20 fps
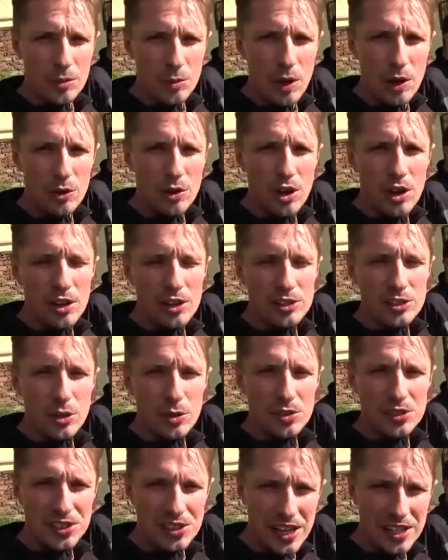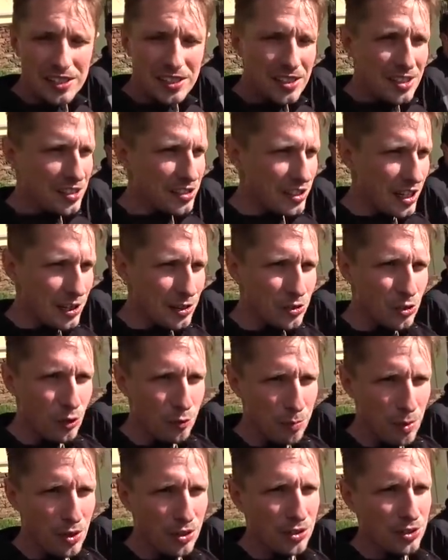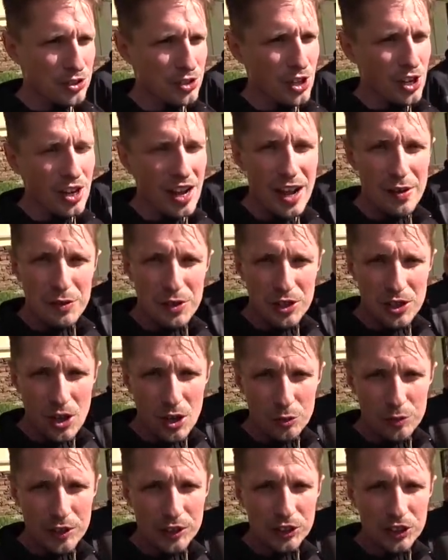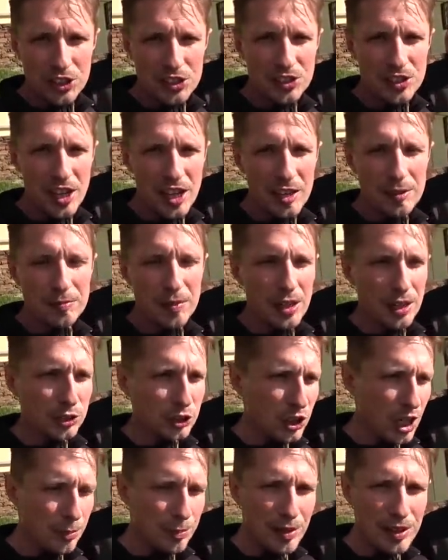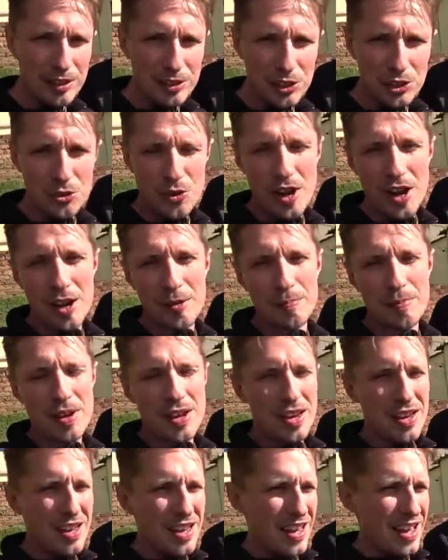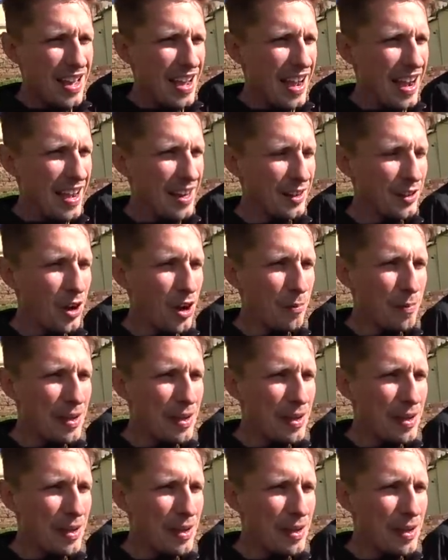Well guys, I was sat in the center of Bogota having a coffee just then and I checked my Instagram. And I got a